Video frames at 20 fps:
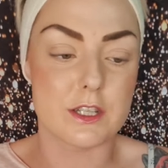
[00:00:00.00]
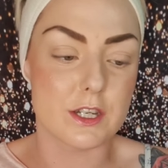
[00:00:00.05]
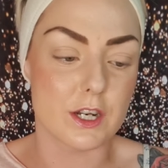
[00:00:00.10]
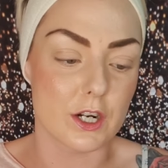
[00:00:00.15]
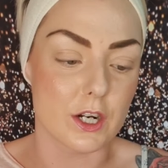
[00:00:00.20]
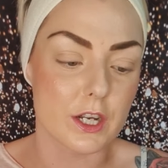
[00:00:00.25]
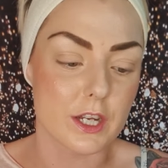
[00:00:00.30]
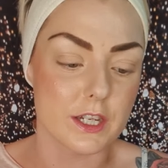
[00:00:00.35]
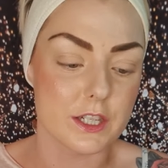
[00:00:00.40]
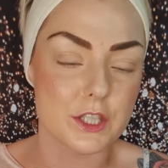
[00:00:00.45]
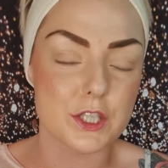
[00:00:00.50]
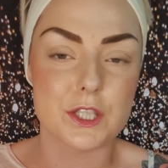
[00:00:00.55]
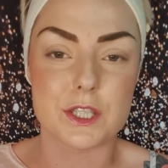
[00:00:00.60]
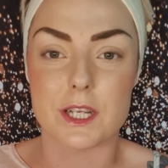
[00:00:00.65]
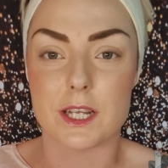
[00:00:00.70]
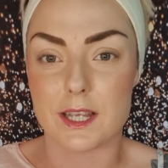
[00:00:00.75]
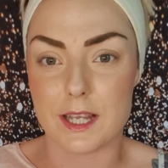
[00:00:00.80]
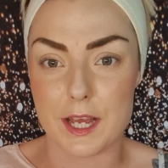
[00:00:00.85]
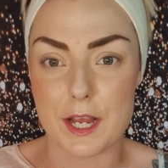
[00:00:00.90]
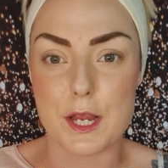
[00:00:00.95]
Turkish
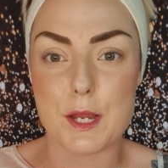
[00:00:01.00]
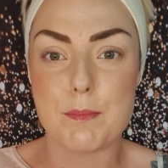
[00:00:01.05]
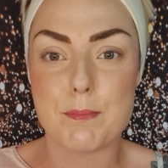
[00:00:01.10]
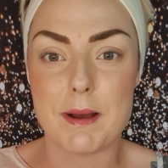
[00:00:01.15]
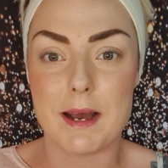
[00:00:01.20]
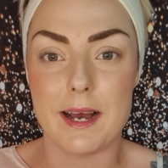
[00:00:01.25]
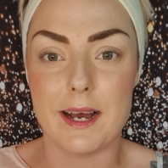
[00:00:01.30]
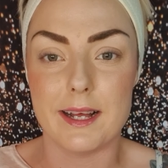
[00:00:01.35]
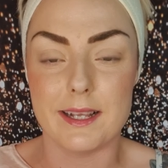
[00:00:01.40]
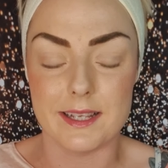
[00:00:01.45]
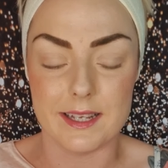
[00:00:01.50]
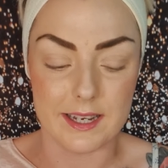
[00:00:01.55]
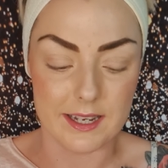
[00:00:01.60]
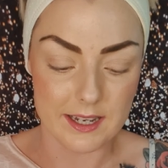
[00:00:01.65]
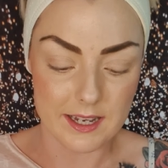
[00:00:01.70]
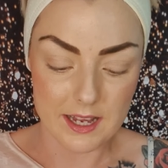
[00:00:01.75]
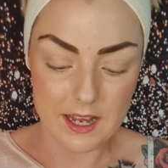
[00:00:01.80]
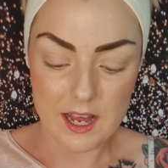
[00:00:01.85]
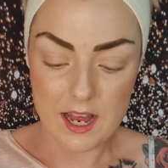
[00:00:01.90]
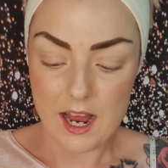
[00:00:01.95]
Delight palette.
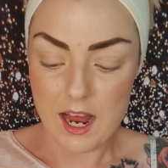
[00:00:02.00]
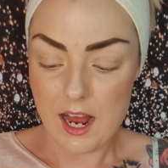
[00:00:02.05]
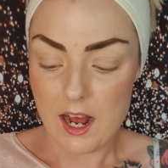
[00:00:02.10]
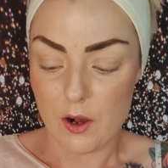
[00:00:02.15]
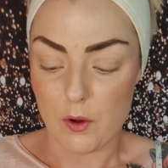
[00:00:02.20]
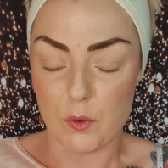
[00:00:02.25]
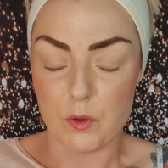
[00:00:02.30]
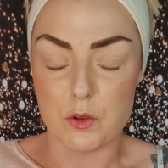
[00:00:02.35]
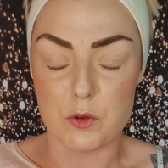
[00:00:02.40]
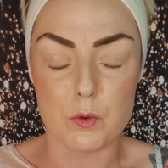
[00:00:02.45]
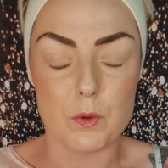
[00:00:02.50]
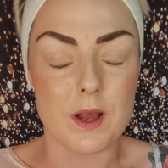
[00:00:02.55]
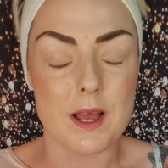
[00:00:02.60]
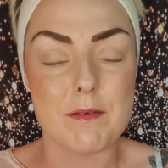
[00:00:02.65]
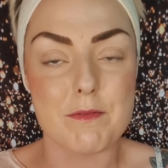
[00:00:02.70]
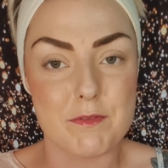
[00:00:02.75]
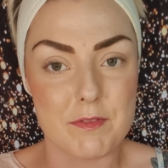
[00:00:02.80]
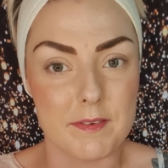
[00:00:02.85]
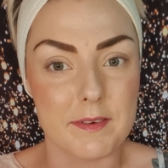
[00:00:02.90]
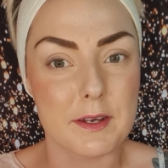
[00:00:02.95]
Although
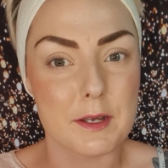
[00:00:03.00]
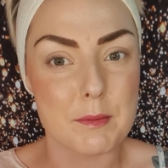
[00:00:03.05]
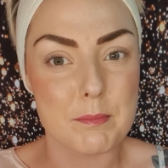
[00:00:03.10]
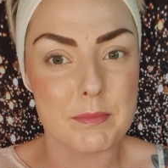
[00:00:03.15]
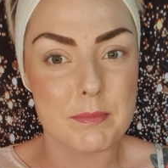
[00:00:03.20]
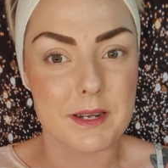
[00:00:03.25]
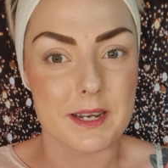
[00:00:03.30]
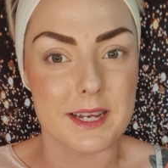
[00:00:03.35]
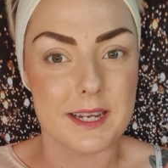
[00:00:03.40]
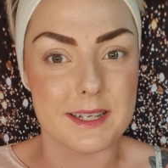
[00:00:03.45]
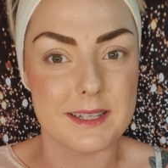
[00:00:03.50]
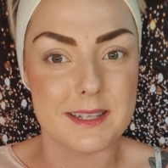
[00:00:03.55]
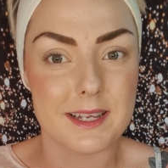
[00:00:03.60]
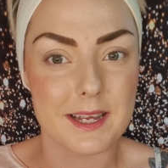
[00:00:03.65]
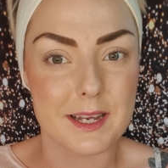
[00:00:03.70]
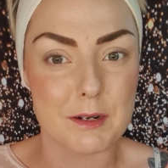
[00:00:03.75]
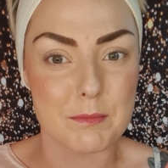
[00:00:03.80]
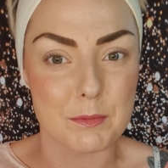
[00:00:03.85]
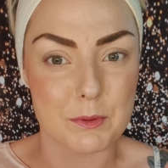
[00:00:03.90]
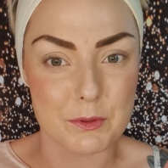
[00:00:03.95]
I'm feeling pretty
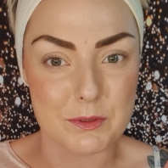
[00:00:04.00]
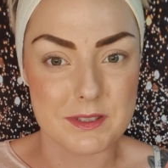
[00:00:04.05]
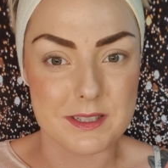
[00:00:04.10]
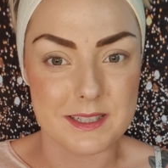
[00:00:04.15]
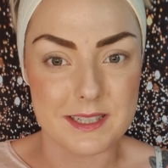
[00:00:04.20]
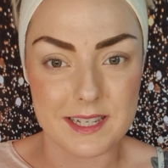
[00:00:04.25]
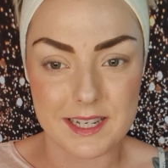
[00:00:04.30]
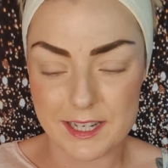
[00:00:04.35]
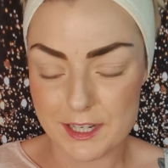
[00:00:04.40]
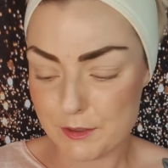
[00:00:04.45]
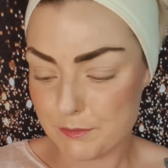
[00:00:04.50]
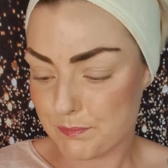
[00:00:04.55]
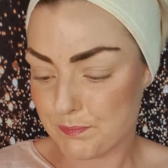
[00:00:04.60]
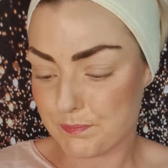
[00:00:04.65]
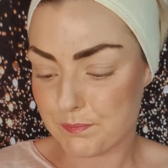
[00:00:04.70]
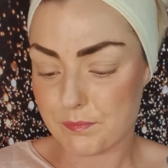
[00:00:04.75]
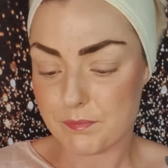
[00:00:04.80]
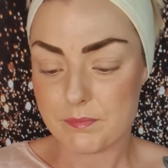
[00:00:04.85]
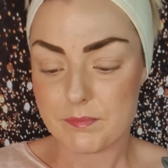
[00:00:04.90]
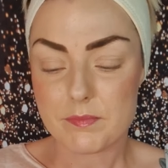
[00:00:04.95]
terrible today,
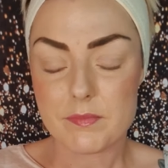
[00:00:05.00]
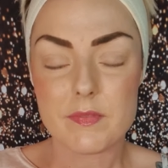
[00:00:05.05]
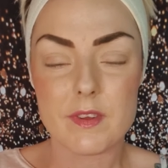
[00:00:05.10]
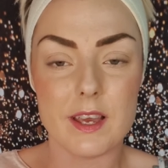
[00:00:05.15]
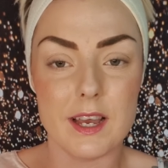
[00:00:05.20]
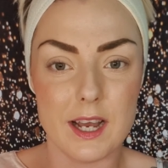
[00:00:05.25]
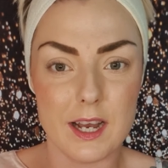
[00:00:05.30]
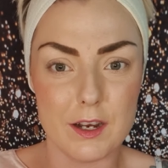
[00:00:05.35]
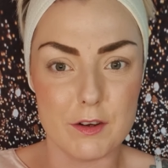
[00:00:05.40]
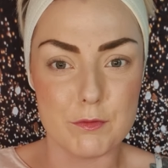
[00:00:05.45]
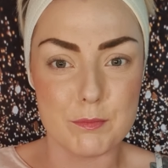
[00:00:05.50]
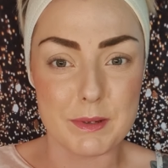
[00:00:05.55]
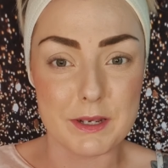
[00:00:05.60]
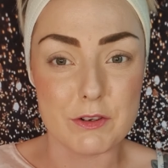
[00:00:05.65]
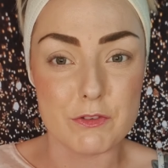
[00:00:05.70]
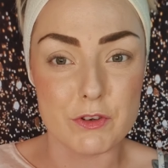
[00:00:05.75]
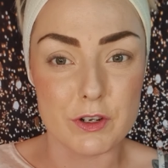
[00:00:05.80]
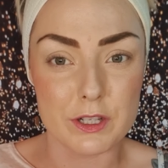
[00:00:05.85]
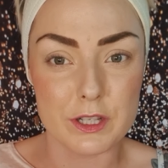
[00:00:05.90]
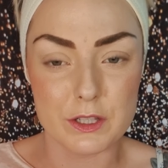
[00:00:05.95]
I have
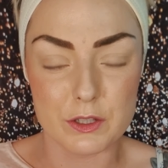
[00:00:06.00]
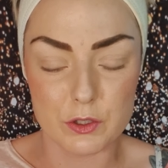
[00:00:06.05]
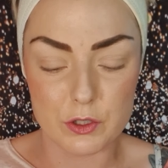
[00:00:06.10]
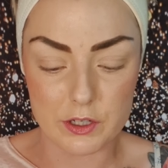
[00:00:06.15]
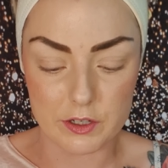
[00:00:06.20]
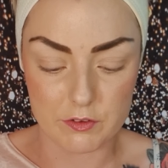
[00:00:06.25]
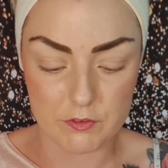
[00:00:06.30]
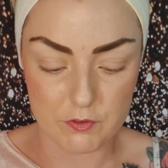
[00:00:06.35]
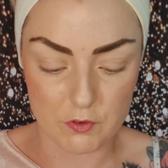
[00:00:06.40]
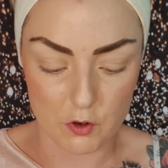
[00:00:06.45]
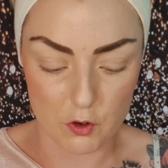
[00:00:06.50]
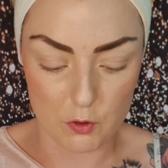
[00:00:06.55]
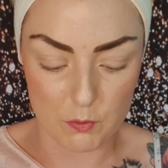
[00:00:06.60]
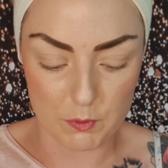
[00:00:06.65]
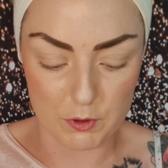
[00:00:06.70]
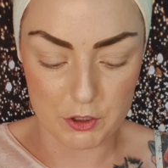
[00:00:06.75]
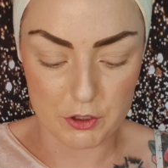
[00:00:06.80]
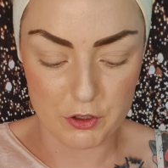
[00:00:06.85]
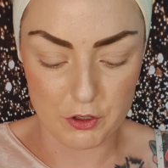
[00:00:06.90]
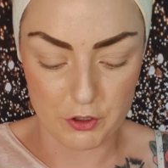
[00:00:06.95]
been really looking
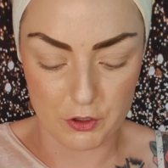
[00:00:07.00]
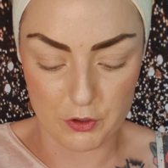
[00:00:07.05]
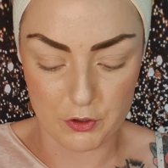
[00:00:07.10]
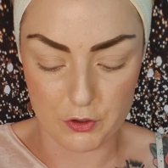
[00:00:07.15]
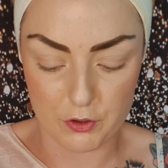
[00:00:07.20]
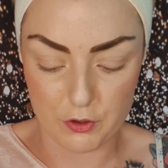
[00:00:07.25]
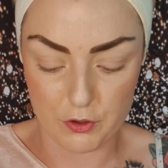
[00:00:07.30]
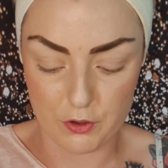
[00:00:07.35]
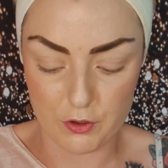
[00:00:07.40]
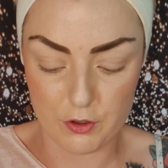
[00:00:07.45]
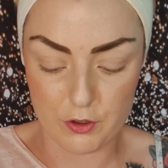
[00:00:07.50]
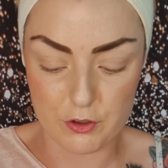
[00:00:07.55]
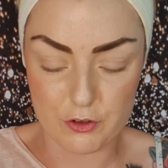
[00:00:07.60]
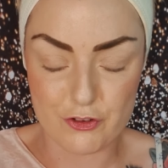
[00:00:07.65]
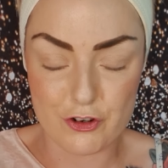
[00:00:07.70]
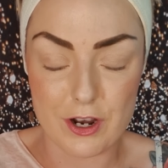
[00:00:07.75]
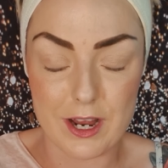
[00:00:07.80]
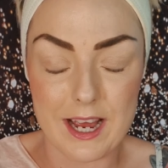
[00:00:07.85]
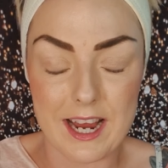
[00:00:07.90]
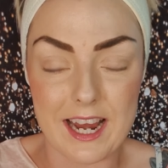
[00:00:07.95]
forward to
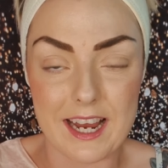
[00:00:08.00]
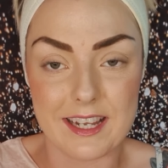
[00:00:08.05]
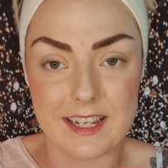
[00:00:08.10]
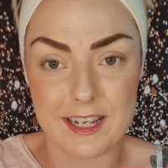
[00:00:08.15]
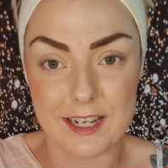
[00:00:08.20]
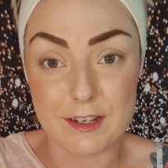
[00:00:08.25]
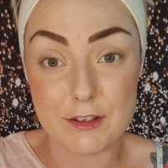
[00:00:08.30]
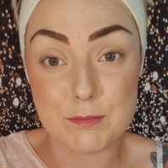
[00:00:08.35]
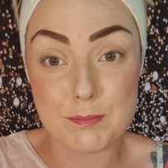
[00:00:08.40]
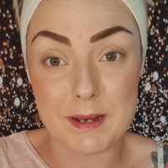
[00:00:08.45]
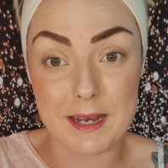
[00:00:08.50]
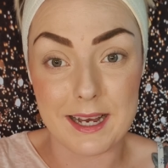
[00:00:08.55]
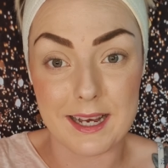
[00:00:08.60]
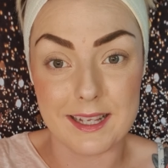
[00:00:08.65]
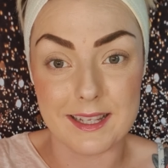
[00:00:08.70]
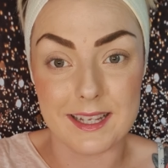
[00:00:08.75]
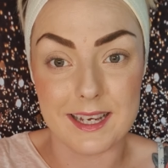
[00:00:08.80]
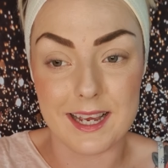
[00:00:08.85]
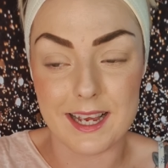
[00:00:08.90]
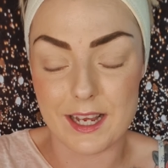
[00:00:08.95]
trying this
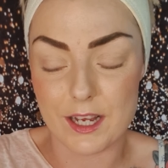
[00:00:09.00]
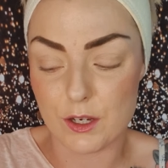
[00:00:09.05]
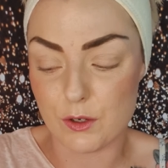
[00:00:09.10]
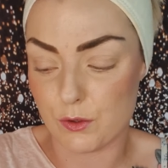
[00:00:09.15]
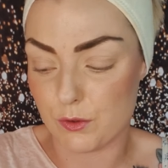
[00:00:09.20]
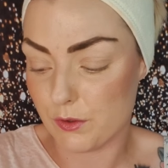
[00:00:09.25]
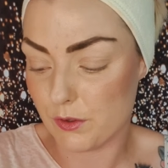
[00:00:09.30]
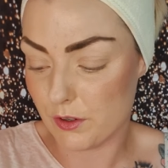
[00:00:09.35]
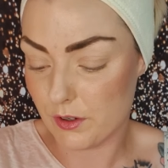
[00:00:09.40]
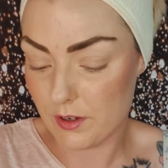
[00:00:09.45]
palette out.